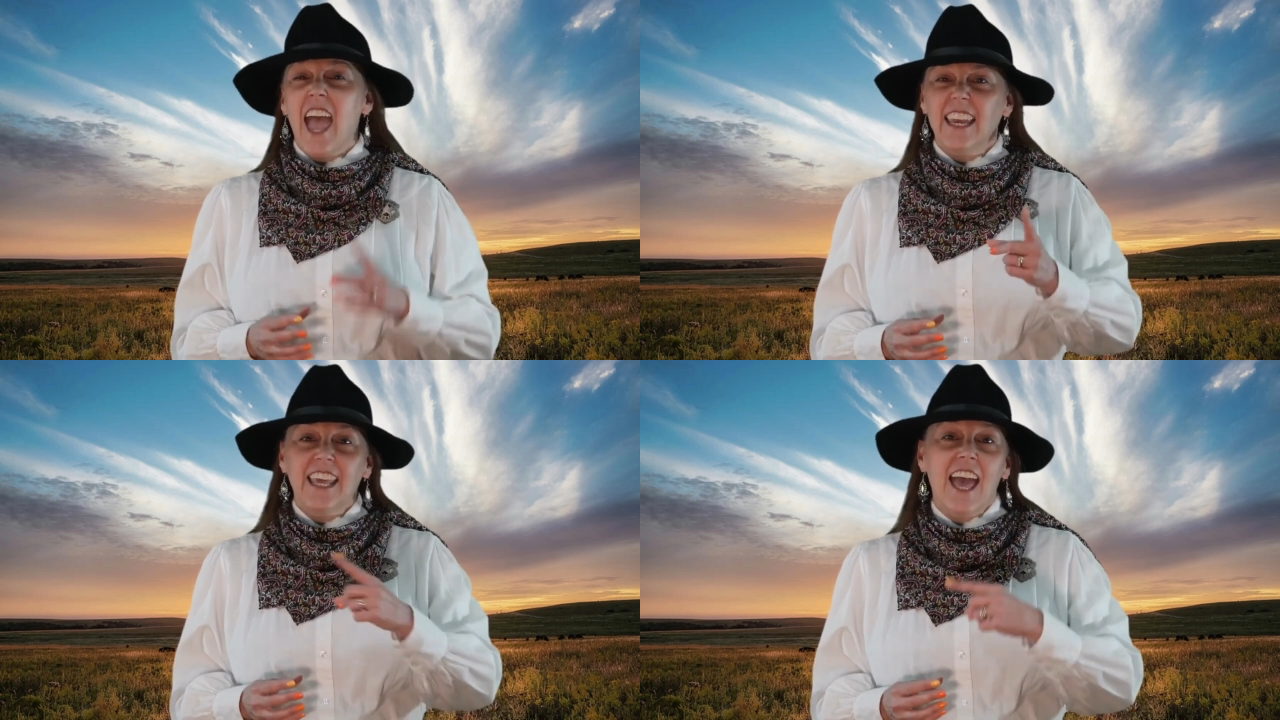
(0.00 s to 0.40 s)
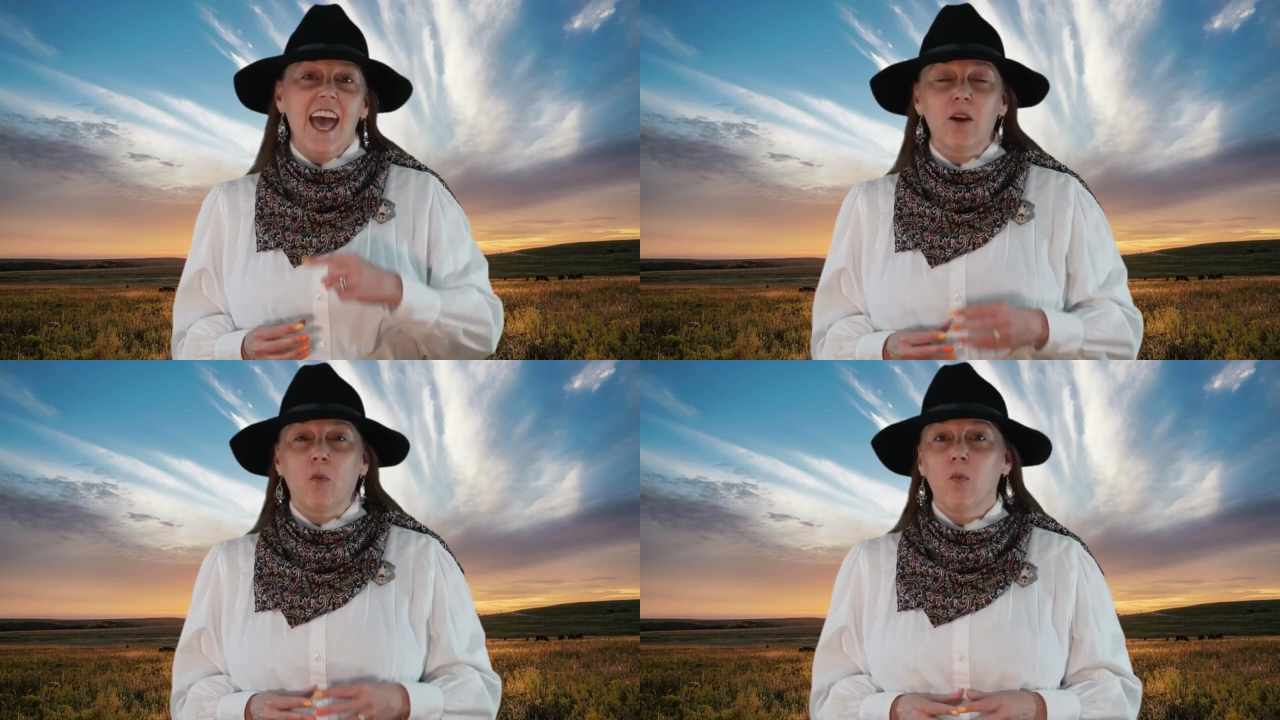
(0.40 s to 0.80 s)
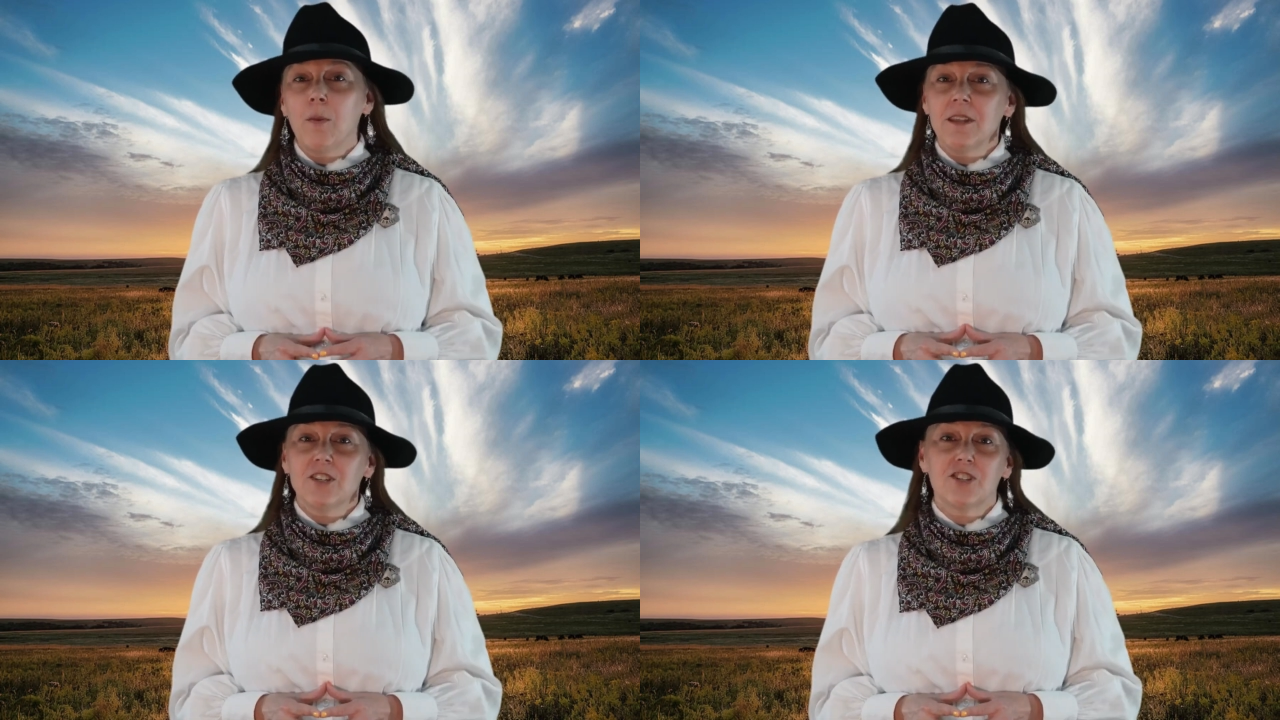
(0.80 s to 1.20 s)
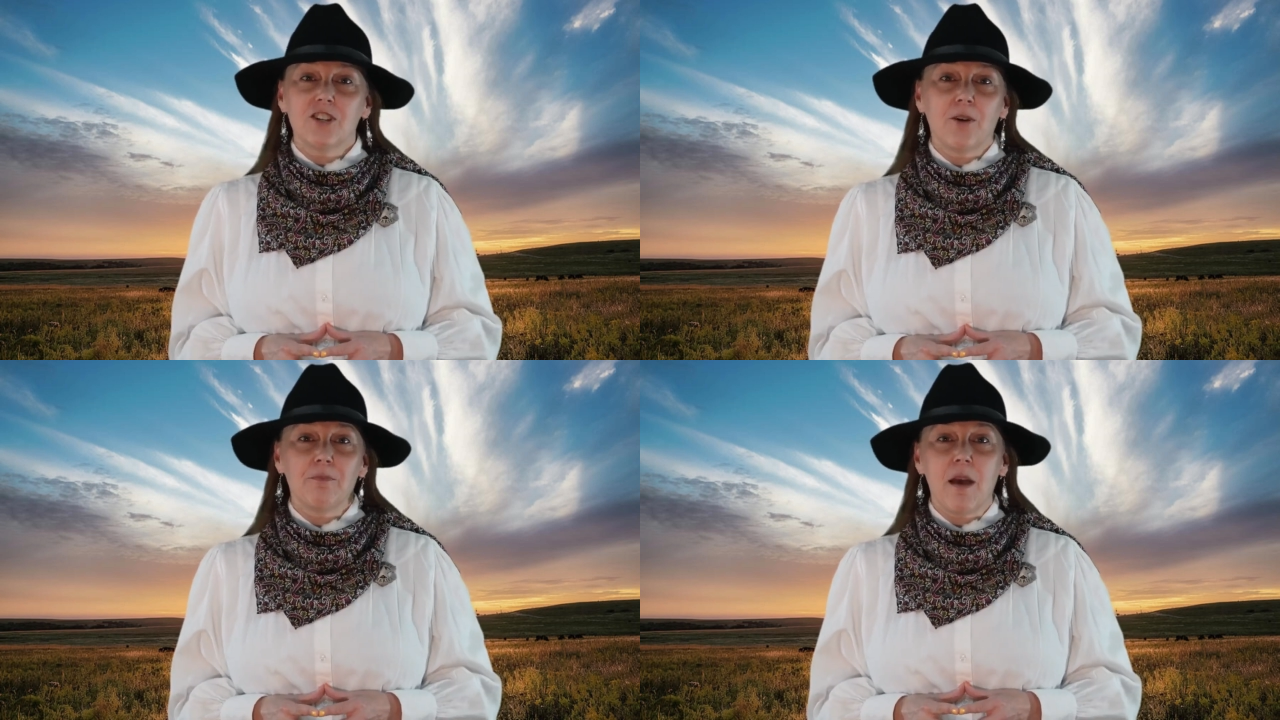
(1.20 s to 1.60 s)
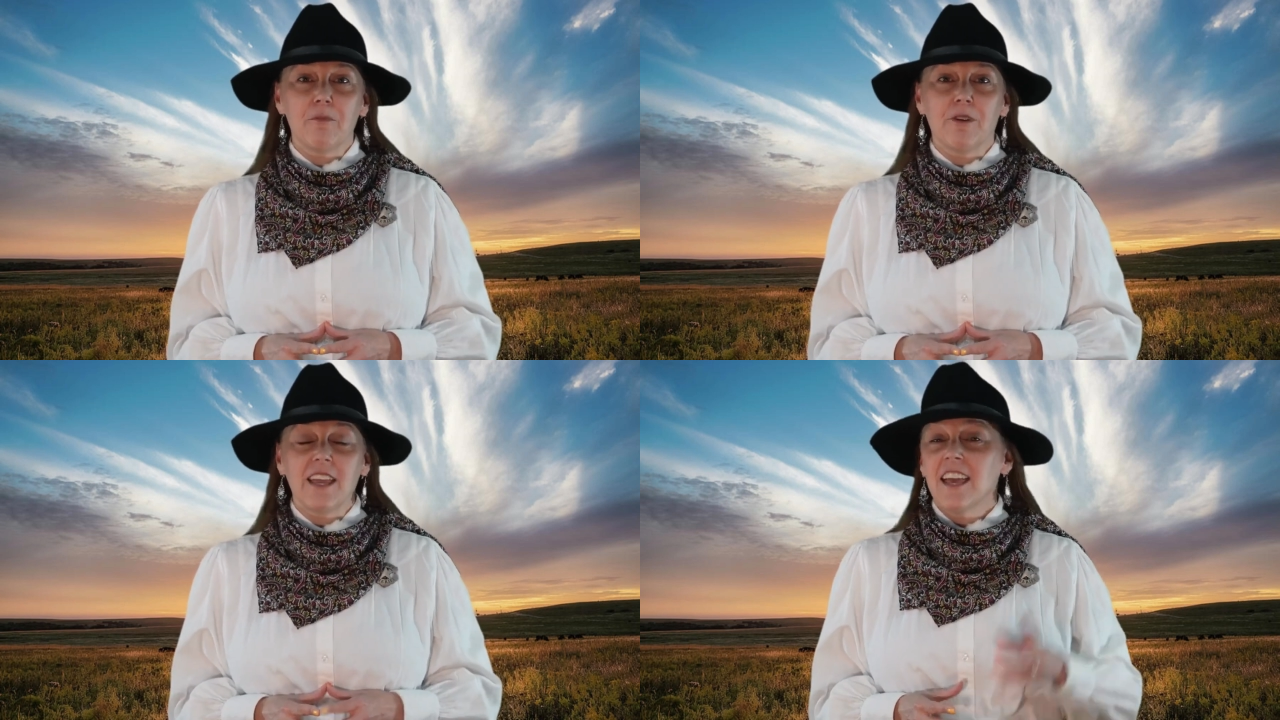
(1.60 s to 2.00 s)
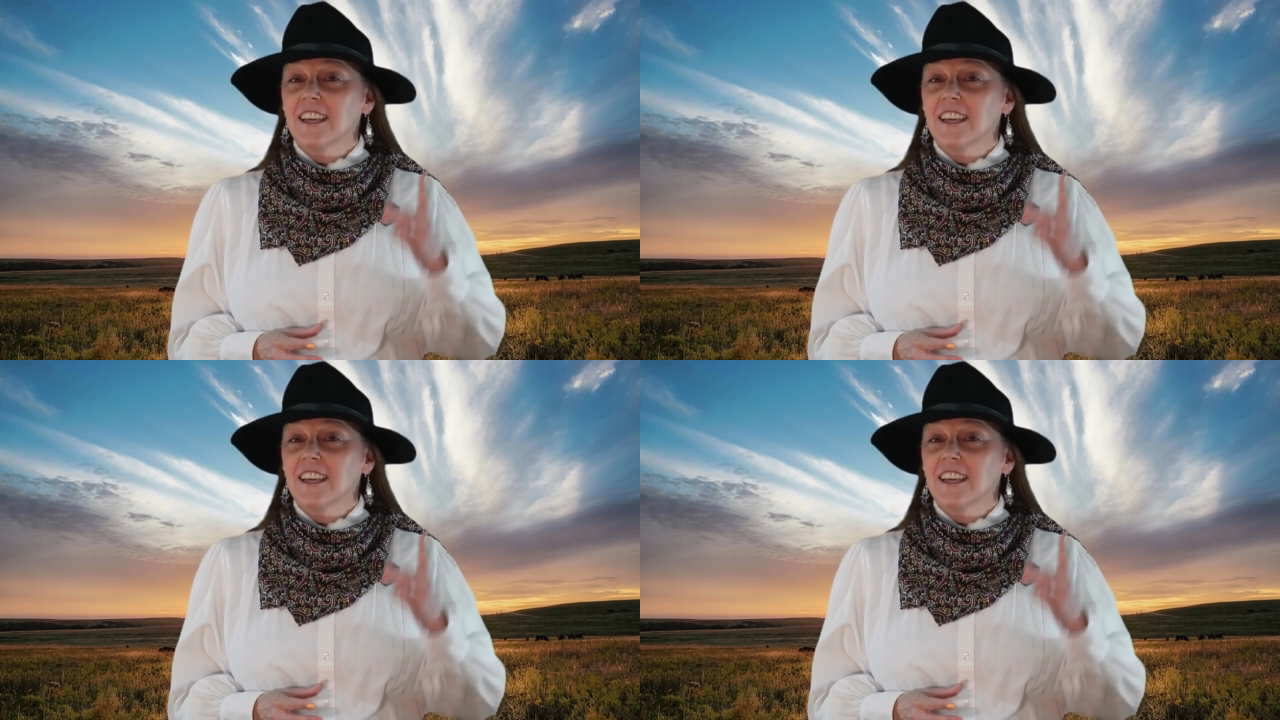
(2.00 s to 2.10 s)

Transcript: and he had a whippet-sharp memory